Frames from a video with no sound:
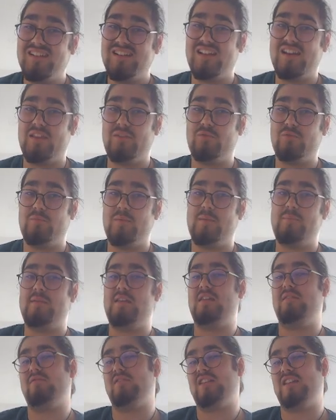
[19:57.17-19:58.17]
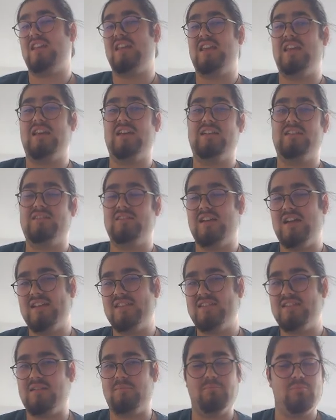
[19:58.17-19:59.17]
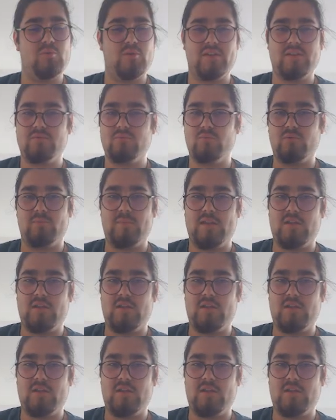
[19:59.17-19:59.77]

I thought maybe even here at some point would be